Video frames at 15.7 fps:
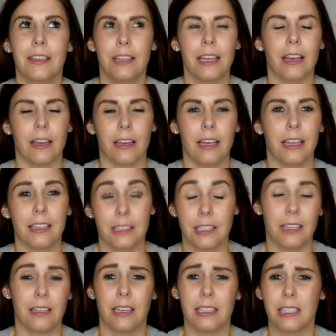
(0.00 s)
Yeah, I
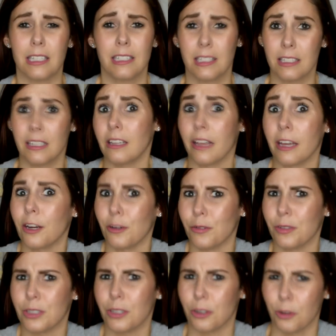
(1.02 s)
guess it's still hair
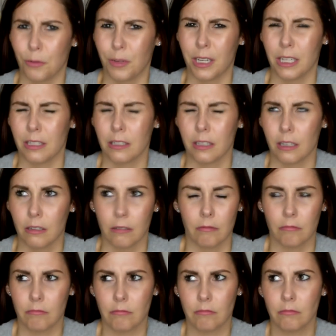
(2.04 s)
if it's on your face. I don't
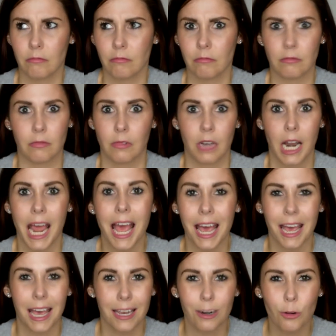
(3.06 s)

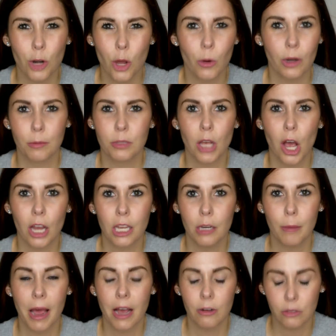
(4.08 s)
know what I'm talking
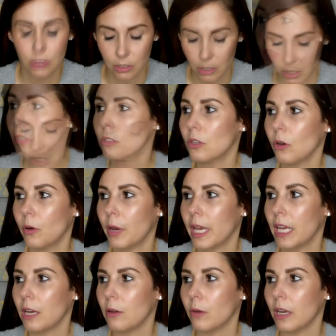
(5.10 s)
about. So
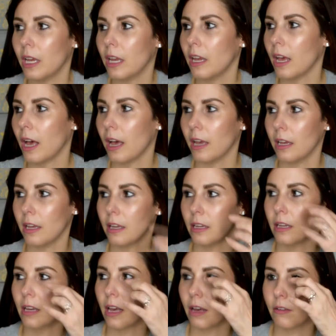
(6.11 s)
anyway,
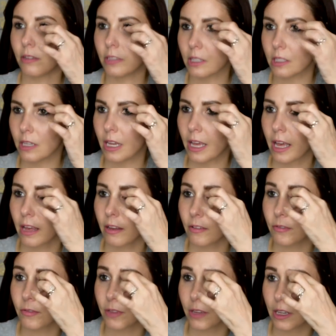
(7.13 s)
I obviously
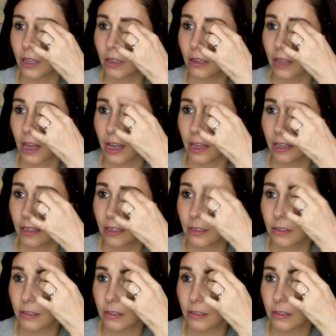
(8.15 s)
have like a lot.